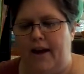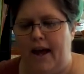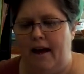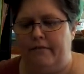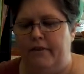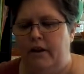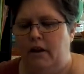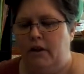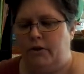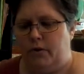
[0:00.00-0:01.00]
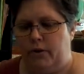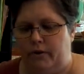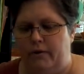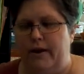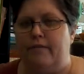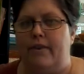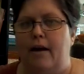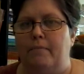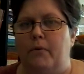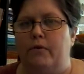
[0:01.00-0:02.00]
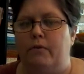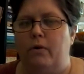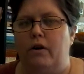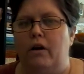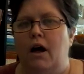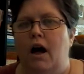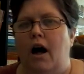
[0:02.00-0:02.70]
have 2 or 3 of them or 4,